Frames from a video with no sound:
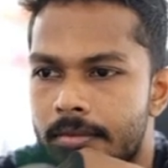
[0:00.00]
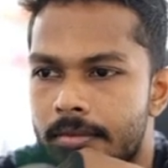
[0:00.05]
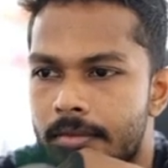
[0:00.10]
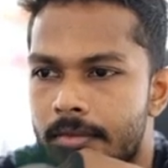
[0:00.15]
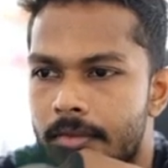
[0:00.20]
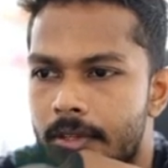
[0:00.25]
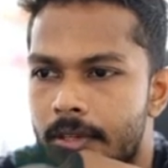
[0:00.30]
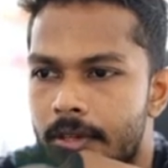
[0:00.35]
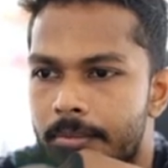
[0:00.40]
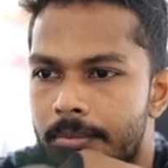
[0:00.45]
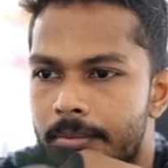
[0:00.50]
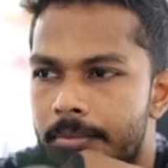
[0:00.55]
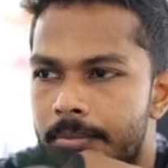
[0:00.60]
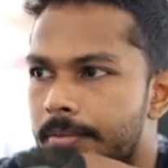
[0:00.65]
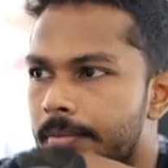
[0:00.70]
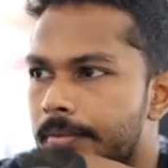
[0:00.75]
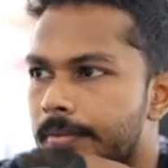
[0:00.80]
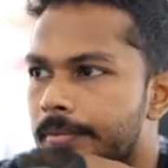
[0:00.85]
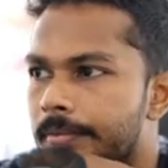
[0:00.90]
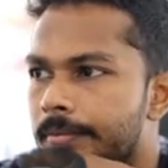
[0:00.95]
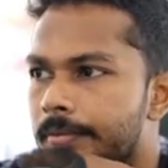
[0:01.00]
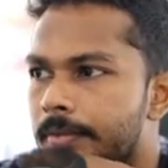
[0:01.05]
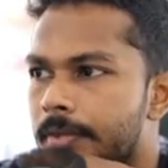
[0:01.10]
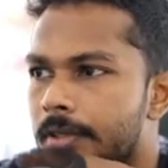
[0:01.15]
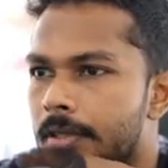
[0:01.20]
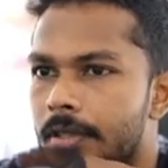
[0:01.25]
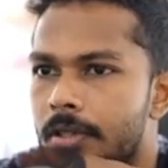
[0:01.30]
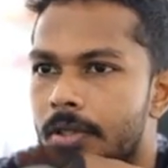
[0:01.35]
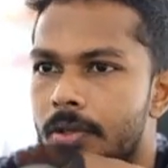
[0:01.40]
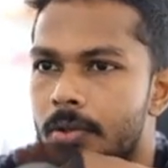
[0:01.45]
Yep,
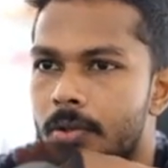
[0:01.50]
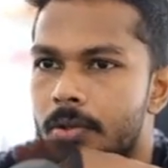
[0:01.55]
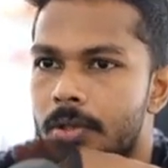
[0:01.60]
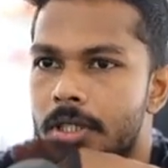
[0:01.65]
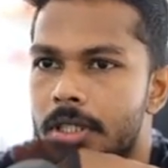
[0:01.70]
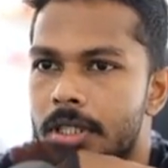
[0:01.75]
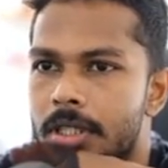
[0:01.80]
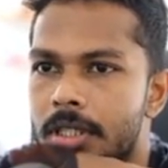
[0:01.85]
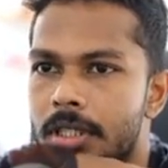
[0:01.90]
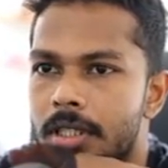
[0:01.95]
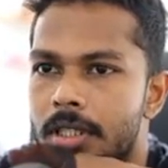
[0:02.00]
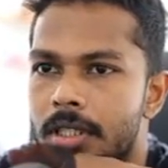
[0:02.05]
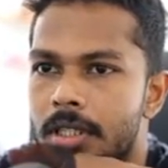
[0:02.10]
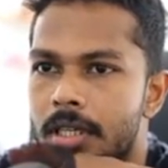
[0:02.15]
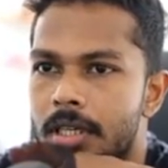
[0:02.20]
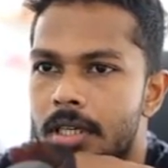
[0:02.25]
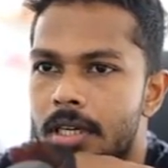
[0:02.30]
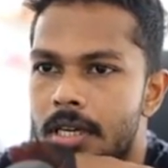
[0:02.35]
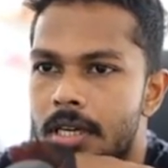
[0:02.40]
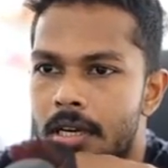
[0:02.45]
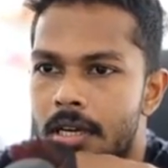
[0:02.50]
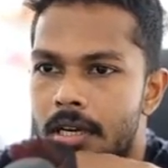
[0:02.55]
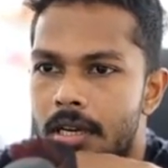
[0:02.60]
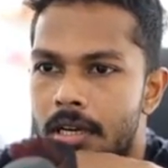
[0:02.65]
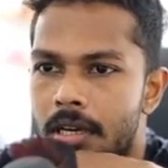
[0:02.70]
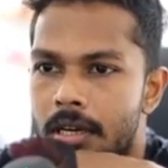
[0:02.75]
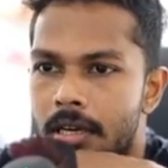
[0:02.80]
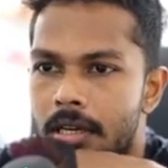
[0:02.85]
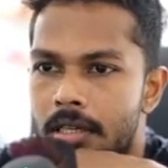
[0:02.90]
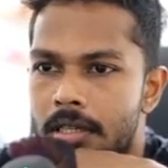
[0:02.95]
good.
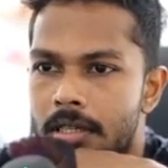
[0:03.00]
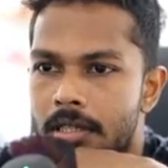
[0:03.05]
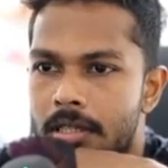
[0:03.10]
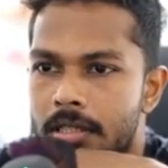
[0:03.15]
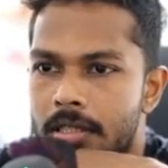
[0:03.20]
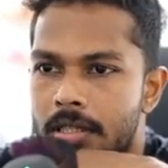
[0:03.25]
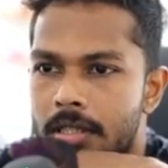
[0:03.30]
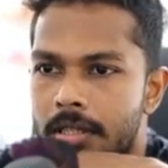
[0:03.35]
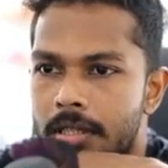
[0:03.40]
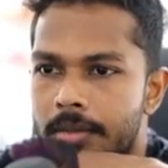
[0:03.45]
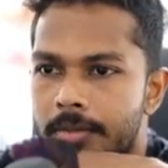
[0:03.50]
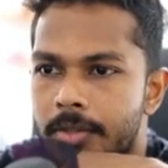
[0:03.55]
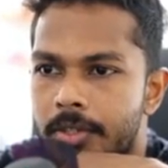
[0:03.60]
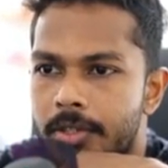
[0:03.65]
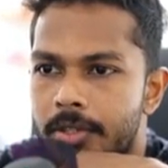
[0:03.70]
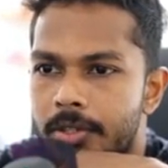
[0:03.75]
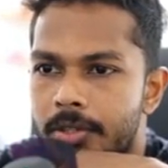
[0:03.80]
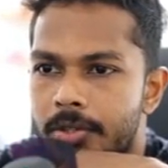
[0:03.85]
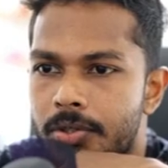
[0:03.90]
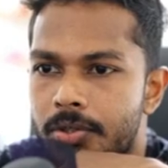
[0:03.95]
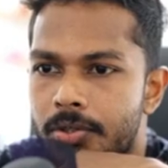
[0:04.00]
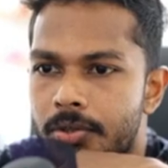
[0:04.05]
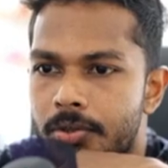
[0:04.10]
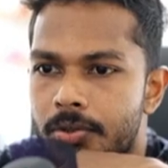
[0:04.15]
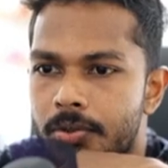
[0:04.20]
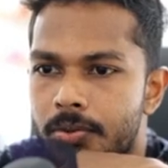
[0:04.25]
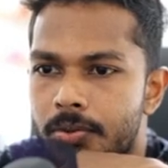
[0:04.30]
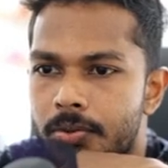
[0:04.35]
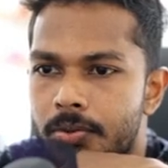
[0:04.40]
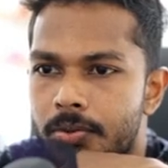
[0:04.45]
And I'm going
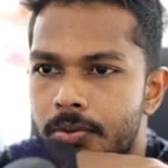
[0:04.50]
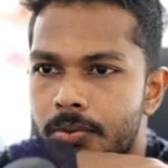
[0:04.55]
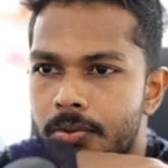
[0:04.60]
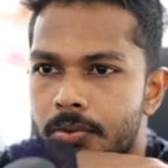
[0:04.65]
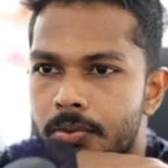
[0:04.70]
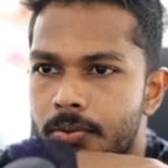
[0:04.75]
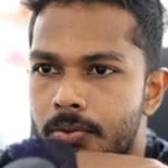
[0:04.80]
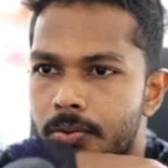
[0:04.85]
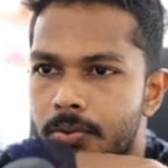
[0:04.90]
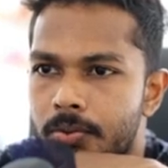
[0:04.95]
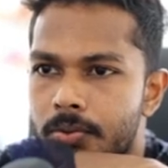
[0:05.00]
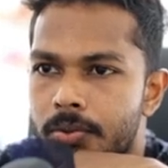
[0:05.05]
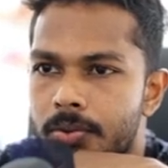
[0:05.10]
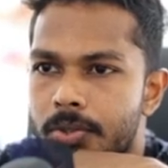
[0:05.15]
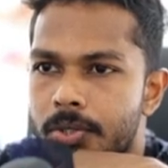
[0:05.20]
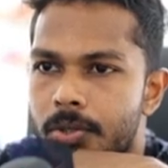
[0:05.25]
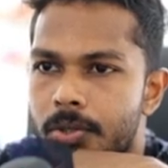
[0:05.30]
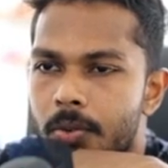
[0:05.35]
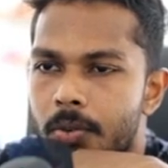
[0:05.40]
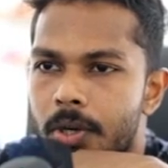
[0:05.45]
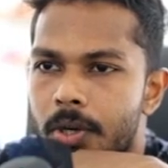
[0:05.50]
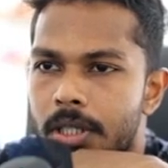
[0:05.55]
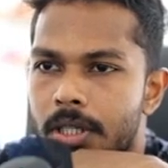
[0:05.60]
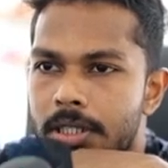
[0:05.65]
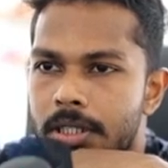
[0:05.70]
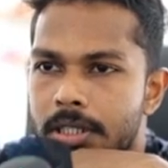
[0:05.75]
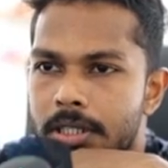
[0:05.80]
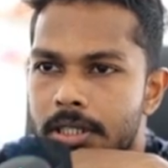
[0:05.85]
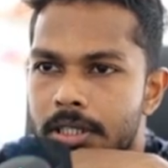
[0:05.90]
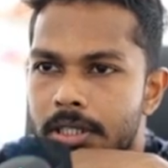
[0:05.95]
to
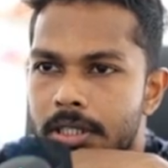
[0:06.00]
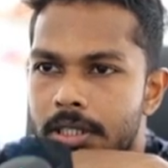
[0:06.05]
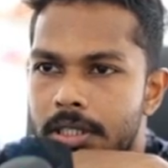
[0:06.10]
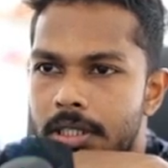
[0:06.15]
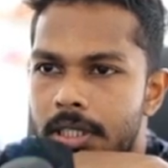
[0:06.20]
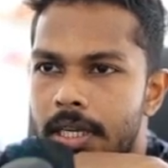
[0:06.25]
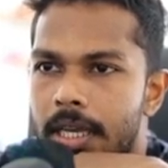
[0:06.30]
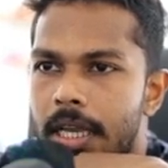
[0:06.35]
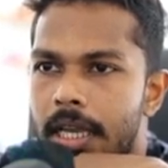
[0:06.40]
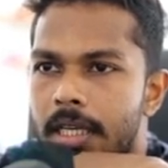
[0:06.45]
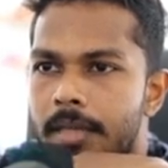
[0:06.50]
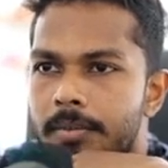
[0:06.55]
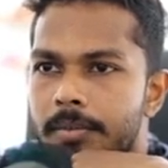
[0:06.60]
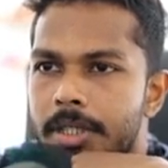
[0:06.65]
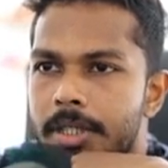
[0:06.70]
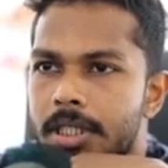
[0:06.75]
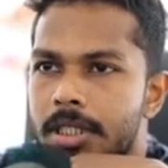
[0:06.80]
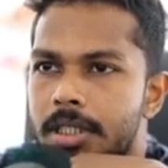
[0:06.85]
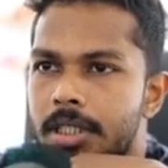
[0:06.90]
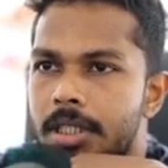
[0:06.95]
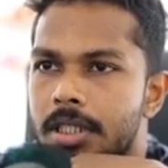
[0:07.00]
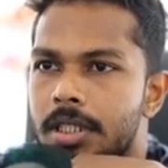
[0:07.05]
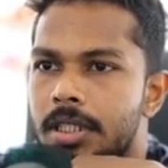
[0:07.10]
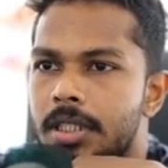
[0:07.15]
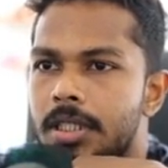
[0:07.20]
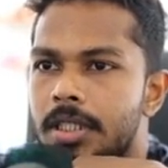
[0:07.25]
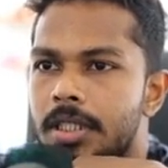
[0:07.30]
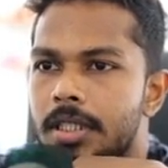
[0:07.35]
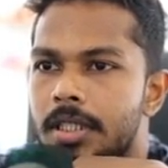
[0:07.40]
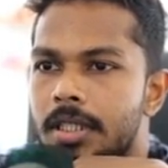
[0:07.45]
squash and merge.
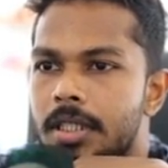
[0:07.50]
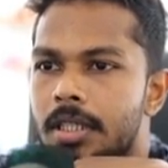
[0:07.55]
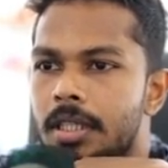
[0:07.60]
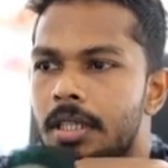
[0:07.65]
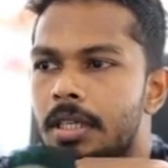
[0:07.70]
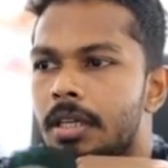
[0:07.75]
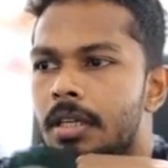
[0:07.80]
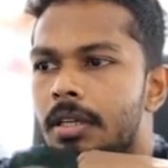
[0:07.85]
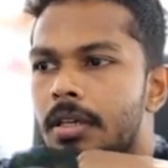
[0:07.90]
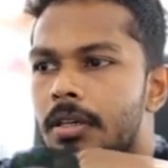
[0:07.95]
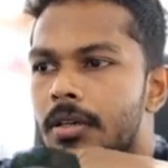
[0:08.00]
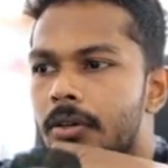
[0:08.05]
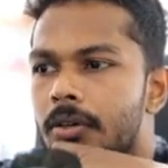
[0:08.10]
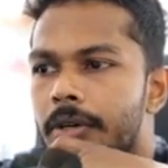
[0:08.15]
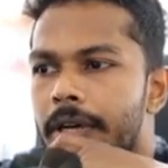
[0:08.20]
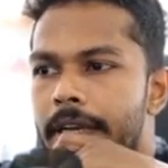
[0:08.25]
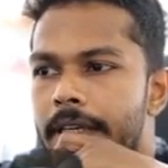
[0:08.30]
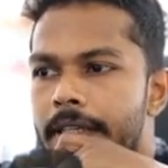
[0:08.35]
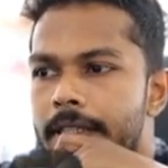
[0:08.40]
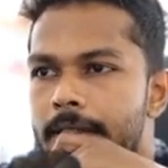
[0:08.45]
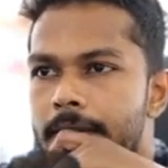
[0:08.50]
All right.